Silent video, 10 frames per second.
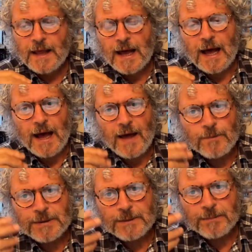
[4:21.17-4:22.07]
Uh, other
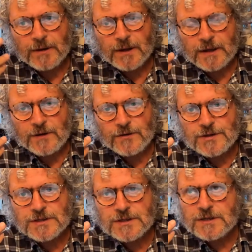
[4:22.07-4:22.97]
people are
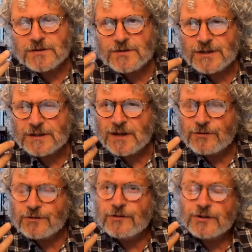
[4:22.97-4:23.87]
interested, treat their
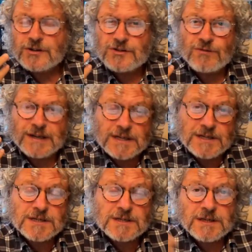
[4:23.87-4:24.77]
Druidry as a
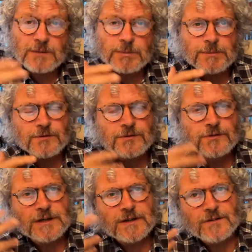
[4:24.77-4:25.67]
religion. Other people
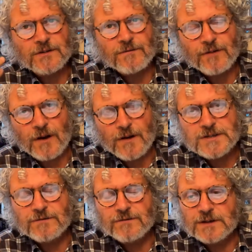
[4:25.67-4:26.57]
treat it as a
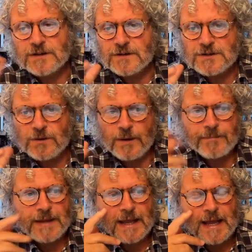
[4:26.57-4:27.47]
philosophy, and so on.
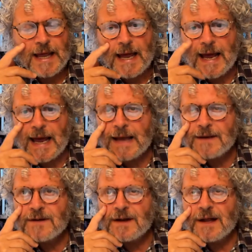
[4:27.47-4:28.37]

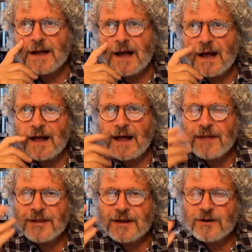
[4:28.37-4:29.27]
And I, I
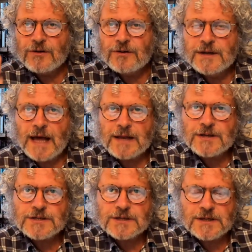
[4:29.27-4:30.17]
think a good
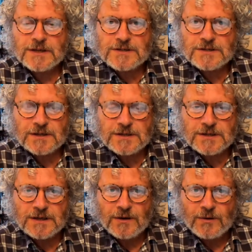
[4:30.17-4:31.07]
analogy is that
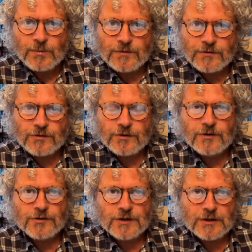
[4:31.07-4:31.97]
with
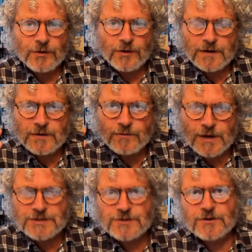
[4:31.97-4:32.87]
Druidry, you're not in the
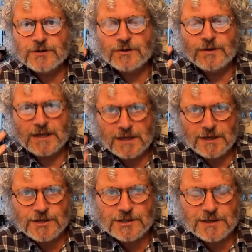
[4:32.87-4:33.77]
restaurant, you're in the
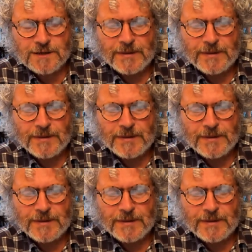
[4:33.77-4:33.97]
kitchen.